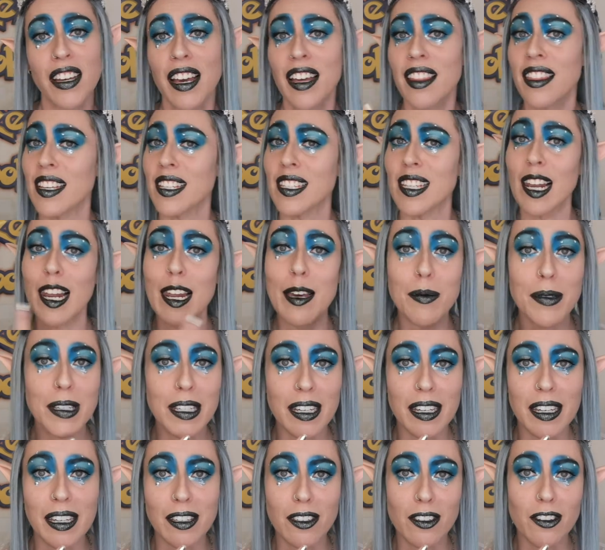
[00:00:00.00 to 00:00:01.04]
This
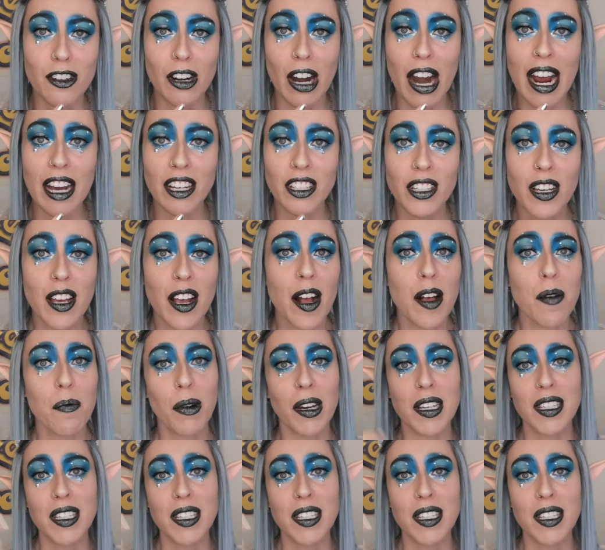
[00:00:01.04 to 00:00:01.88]
lipstick is trash. My